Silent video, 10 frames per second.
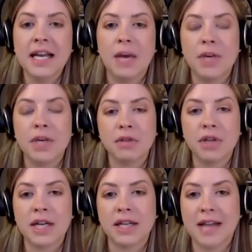And when you
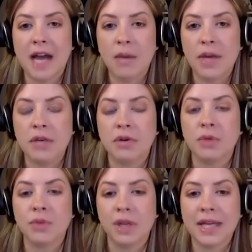look at it that way, you
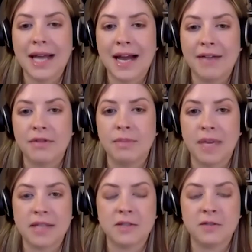can really have the
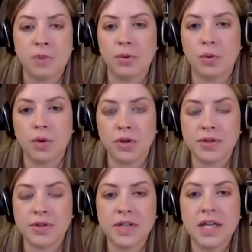best of both
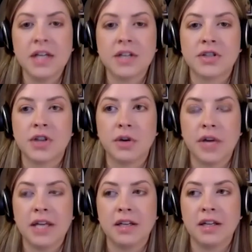worlds. So
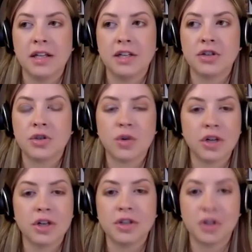in, in
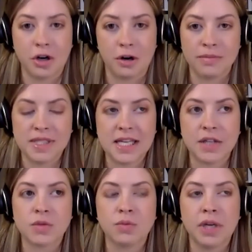shorter terms,
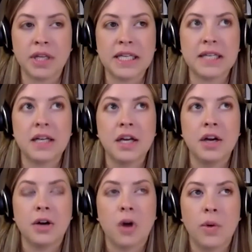it's really
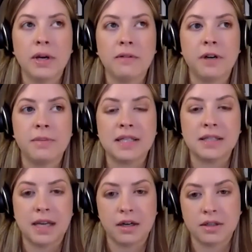going from a
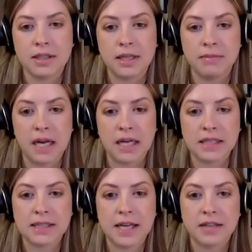scarcity
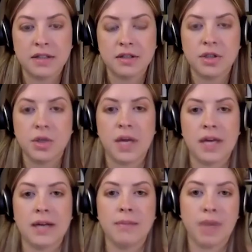mindset to
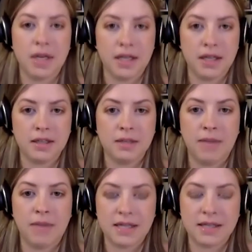an abundant
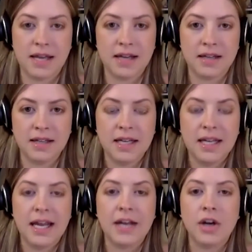mindset,
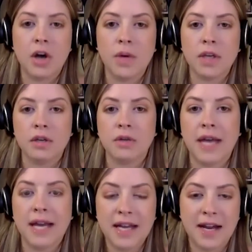and knowing you
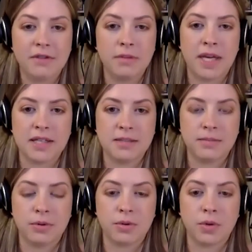can have the best of
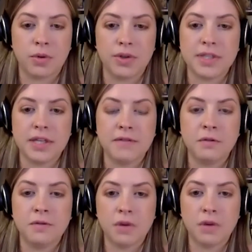both worlds if
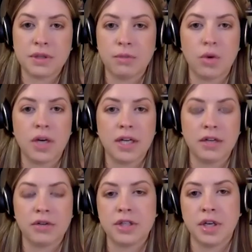you focus more on
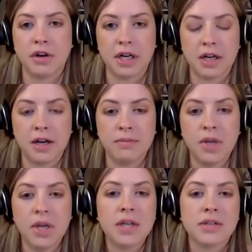increasing your income.
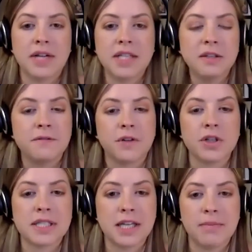So that's the
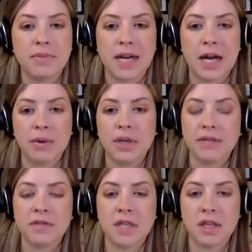first tip that I would
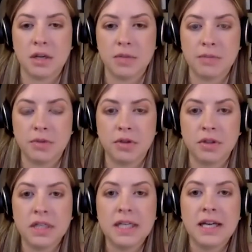give to young
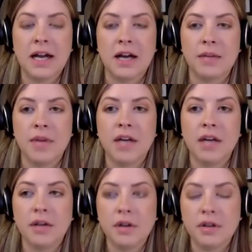people. Um,
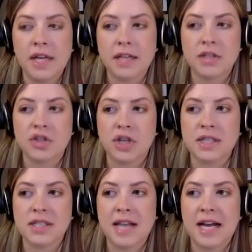another thing is
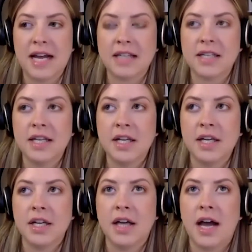just that
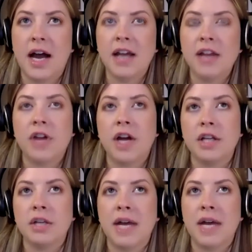I
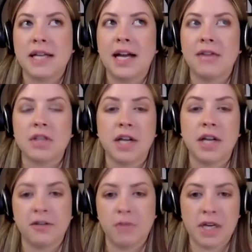thought you had to have a
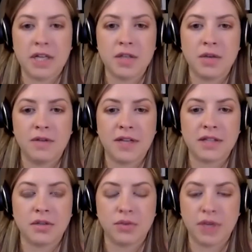ton of money to
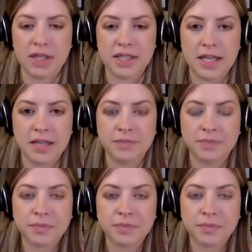invest in real estate.